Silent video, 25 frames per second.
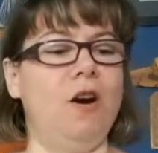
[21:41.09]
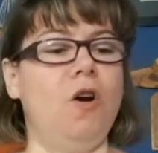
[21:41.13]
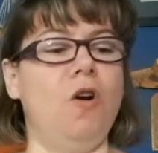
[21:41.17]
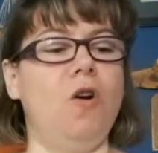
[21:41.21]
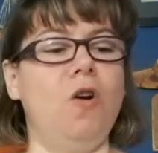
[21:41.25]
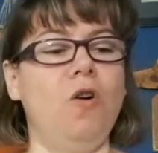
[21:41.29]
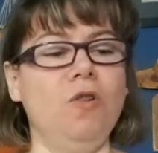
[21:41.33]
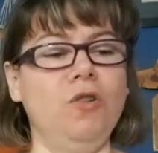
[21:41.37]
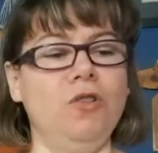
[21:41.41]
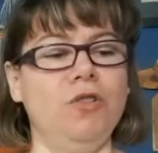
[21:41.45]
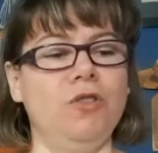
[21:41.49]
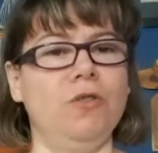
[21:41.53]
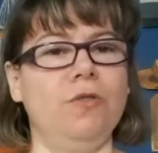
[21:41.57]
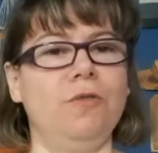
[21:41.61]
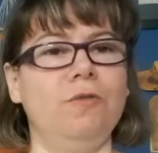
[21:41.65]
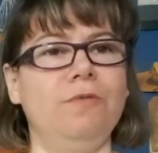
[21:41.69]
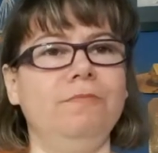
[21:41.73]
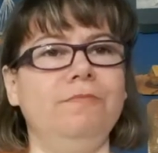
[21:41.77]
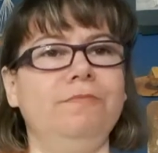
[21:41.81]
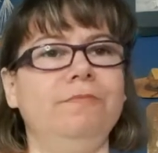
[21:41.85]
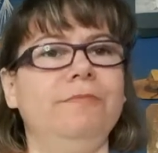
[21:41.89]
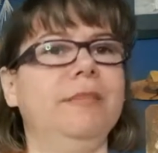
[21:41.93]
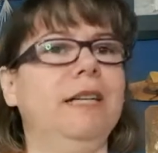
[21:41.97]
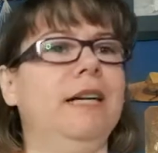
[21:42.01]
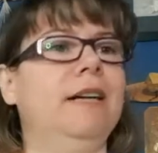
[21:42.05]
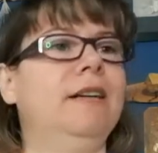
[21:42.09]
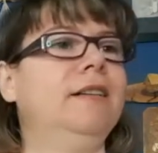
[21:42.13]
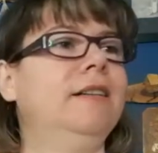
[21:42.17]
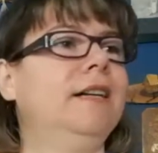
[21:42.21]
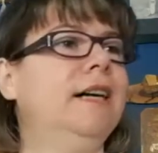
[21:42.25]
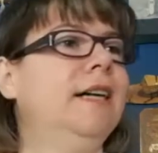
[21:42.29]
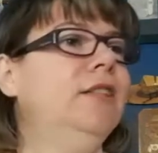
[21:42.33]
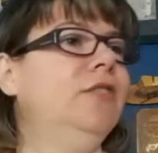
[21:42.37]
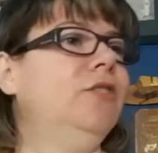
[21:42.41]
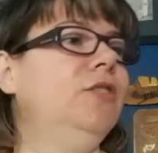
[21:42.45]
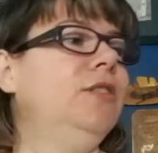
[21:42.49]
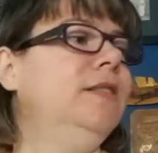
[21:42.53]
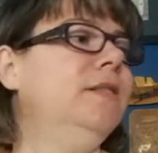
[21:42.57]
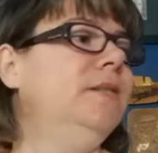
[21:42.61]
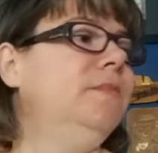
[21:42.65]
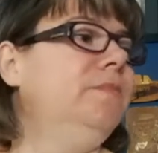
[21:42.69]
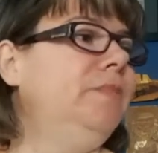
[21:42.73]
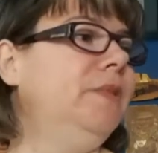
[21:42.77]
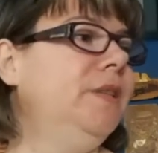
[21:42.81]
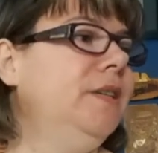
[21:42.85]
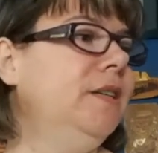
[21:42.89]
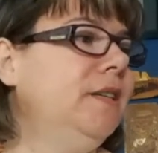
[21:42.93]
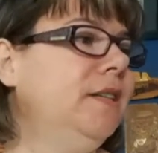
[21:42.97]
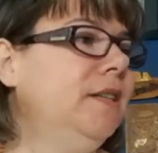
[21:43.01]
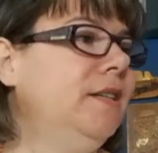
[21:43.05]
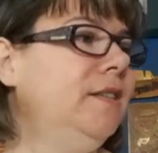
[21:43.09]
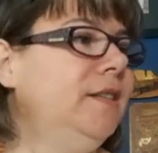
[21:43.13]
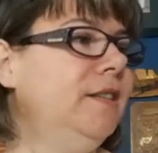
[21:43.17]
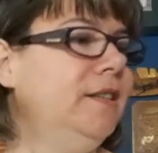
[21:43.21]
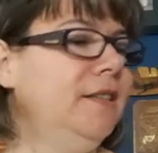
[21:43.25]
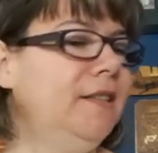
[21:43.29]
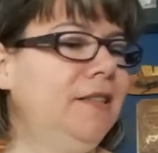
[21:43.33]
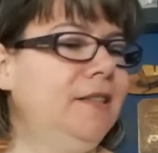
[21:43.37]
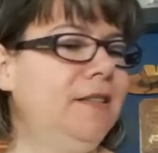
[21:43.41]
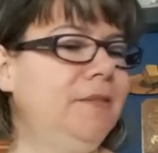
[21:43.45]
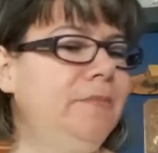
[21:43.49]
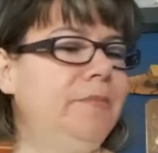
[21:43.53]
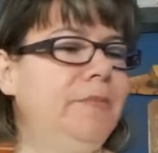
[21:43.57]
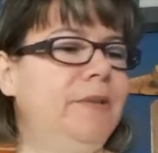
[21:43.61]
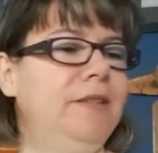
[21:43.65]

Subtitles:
Also, I didn't bring it here,